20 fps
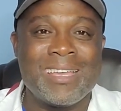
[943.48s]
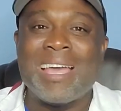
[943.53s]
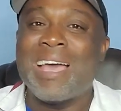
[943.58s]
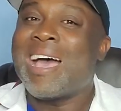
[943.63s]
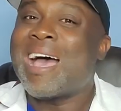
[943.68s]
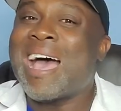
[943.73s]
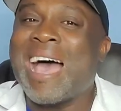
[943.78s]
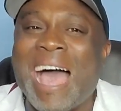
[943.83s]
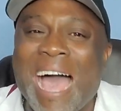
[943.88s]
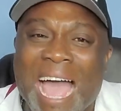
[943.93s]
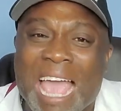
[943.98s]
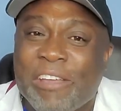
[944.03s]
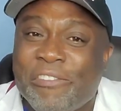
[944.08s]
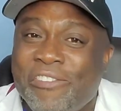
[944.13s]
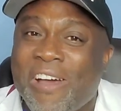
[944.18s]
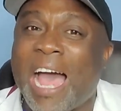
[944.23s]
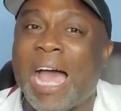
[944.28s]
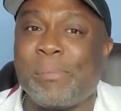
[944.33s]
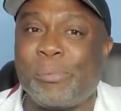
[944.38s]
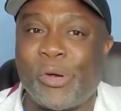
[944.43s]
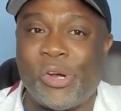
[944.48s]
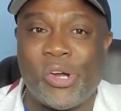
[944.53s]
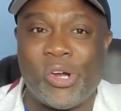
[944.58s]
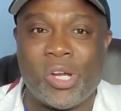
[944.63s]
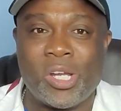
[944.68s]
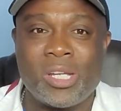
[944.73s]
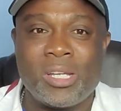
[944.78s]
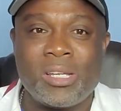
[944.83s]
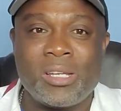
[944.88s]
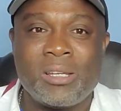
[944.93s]
High
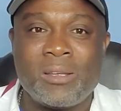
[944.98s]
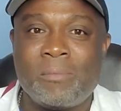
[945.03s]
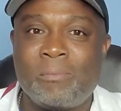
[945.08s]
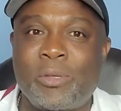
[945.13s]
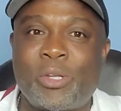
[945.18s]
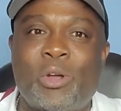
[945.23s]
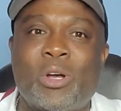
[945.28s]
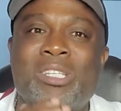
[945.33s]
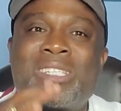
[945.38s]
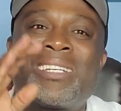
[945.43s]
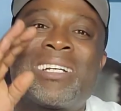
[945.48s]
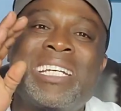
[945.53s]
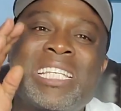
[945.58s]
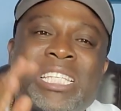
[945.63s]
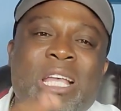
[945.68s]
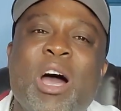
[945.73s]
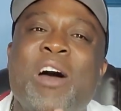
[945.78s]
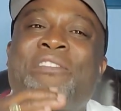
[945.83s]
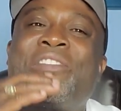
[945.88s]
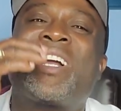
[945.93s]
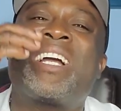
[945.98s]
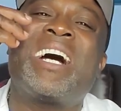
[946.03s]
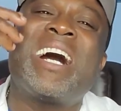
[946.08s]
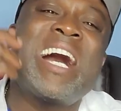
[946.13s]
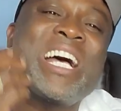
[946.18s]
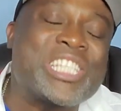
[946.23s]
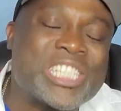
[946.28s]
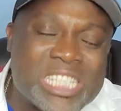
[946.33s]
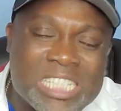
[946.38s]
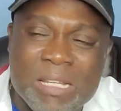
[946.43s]
fiber, because risk of
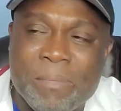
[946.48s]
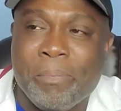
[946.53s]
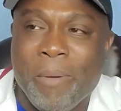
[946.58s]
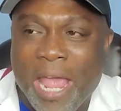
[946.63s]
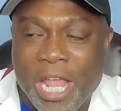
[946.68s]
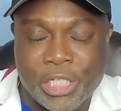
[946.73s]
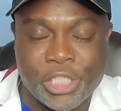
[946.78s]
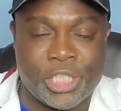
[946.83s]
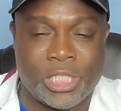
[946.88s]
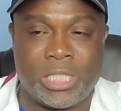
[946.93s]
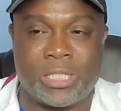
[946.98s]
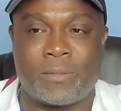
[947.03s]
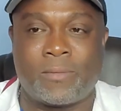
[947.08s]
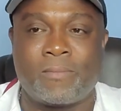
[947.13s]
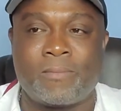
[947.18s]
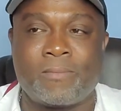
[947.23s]
constipation.